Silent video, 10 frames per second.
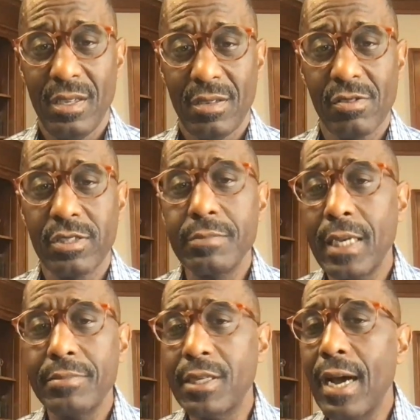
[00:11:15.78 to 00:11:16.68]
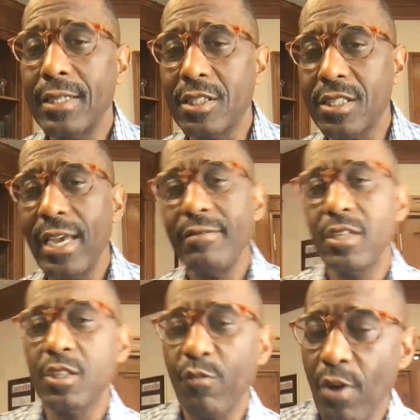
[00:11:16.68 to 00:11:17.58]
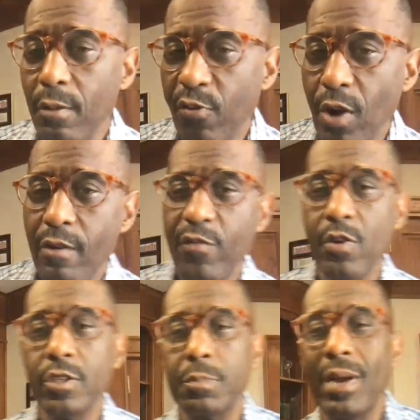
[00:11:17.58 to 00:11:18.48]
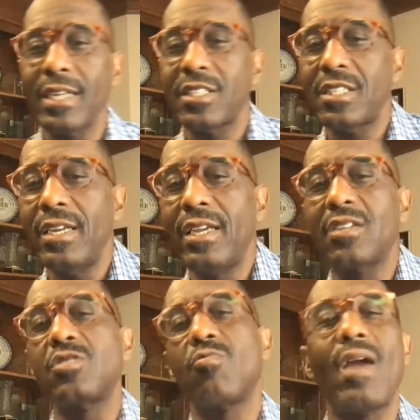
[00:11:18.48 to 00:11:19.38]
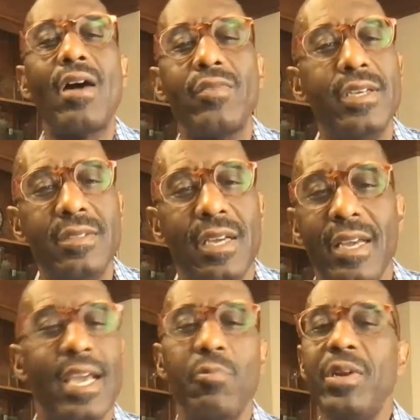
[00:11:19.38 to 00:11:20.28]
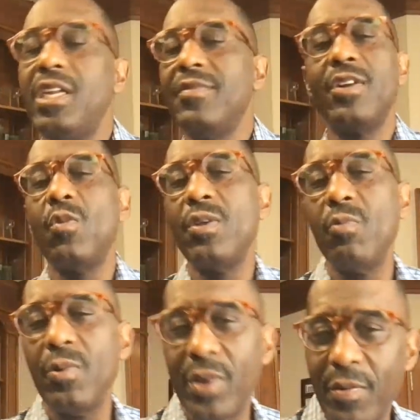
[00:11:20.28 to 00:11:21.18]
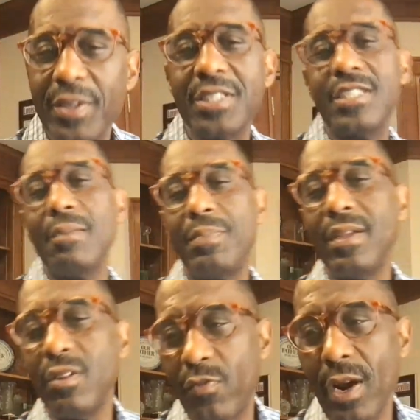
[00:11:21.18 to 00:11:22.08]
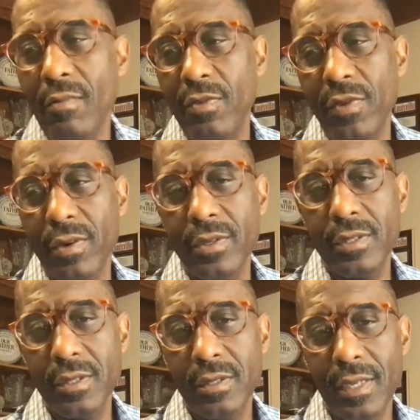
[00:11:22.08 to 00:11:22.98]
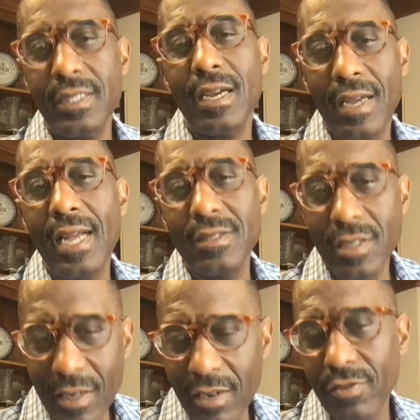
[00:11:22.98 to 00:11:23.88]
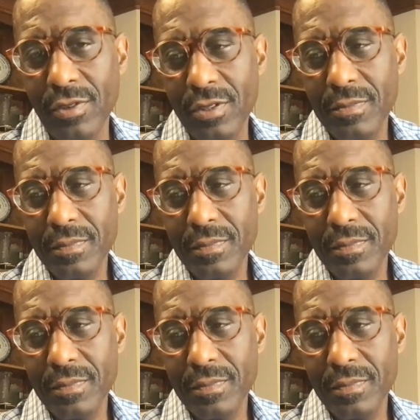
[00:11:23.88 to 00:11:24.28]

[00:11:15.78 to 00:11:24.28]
So sometimes God saves us from a fiery furnace by sending us around it, and we didn't even know that we were getting ready to step in the fiery furnace. That's how God delivers.